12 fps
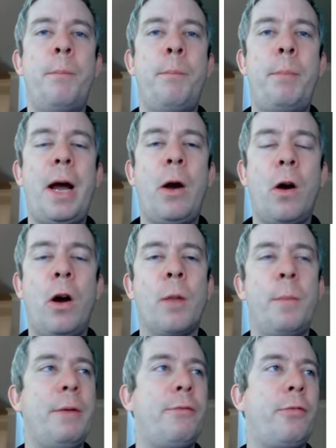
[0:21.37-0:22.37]
Power
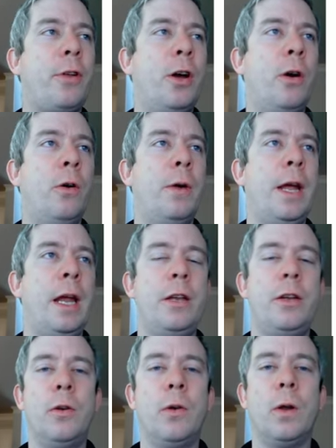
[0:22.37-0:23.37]
Automate flow in
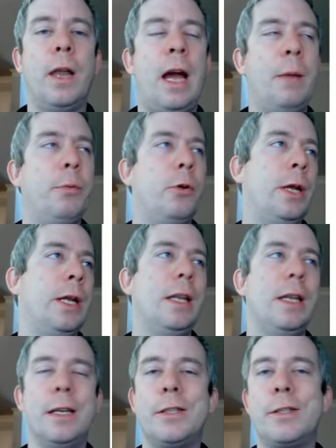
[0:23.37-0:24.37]
your library
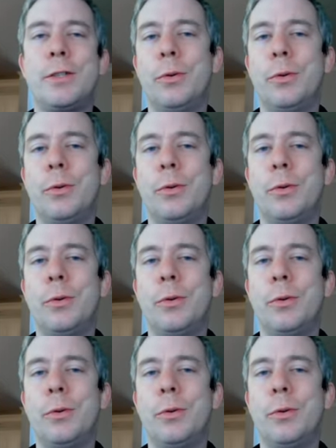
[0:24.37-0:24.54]
list,